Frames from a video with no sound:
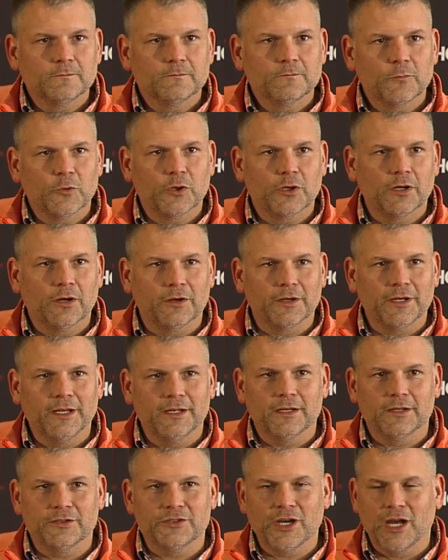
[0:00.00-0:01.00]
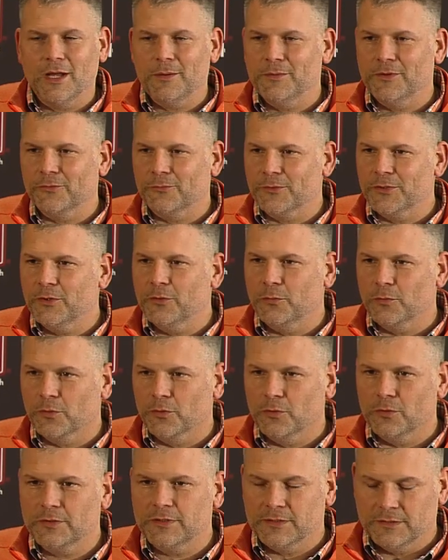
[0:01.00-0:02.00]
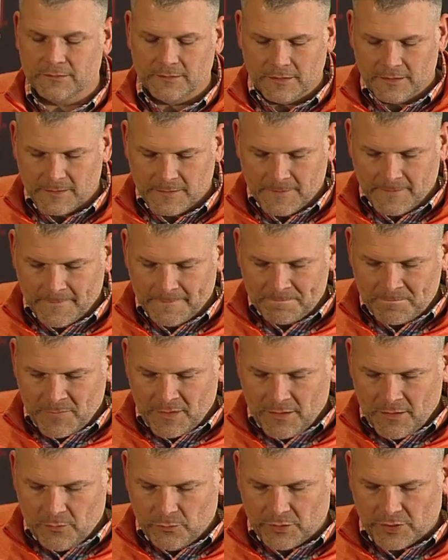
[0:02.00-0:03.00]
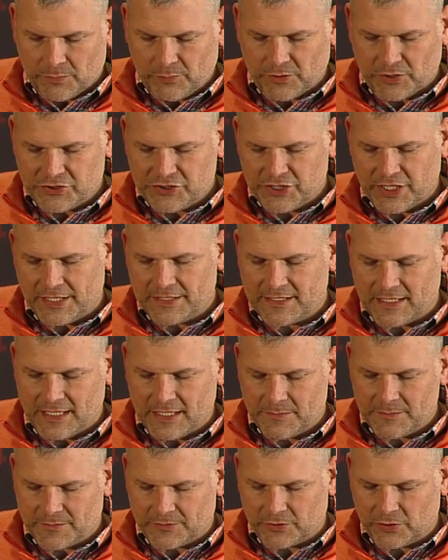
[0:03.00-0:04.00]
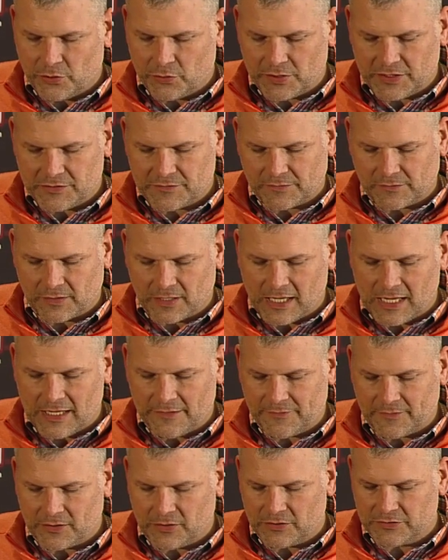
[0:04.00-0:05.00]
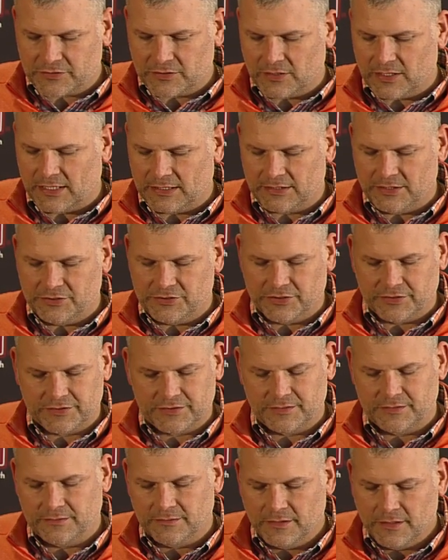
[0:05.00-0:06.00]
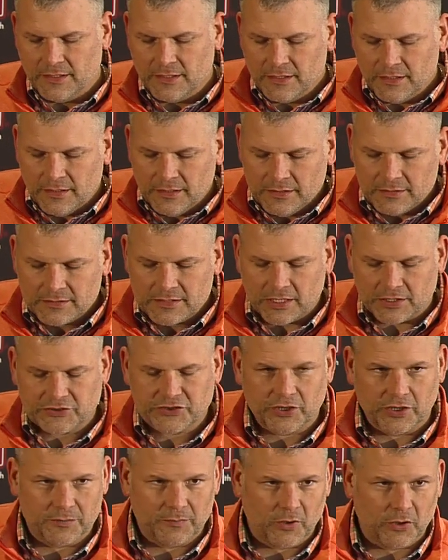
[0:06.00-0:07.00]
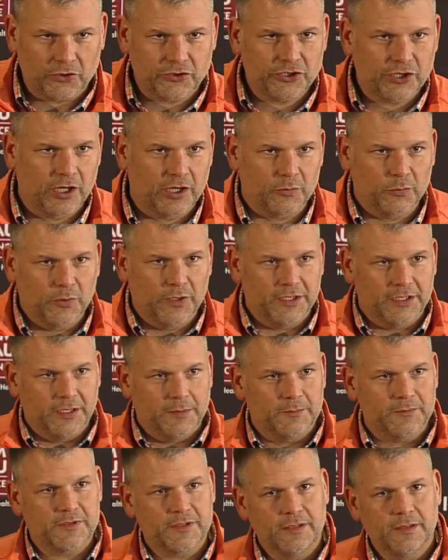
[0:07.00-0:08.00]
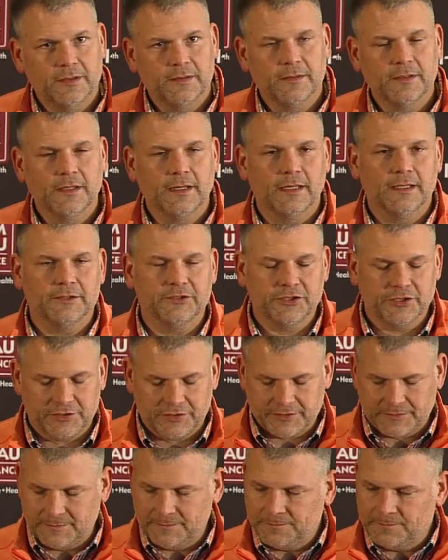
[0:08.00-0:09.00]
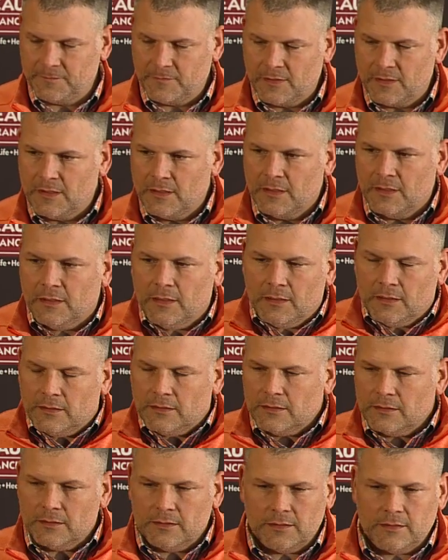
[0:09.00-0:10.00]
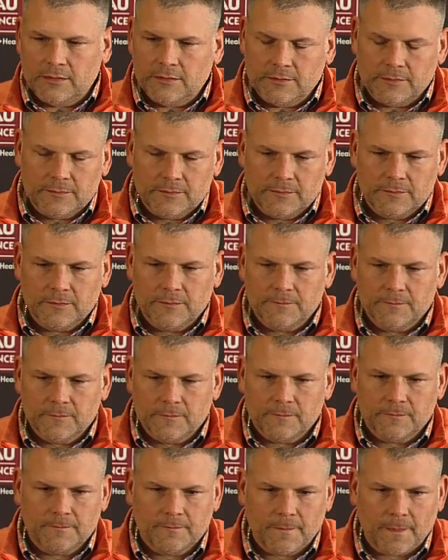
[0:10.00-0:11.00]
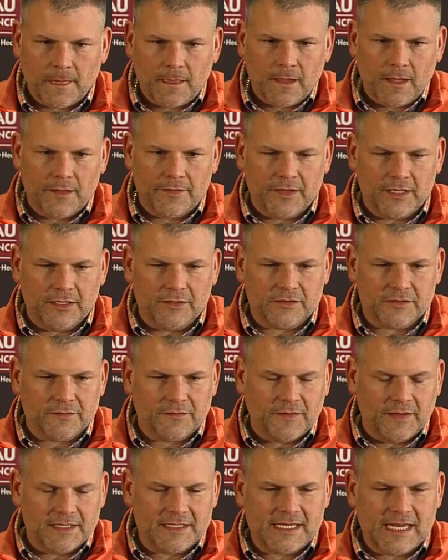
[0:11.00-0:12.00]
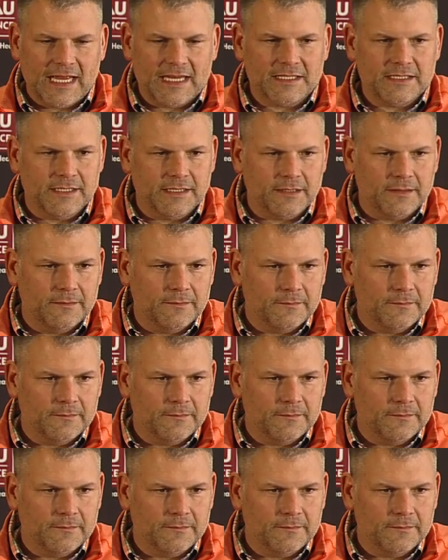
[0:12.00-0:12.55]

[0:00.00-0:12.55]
working on getting a job in the real world, and we appreciate them and their Hokies for life. I'd also like to just touch on Marshawn Williams. I think it's a fantastic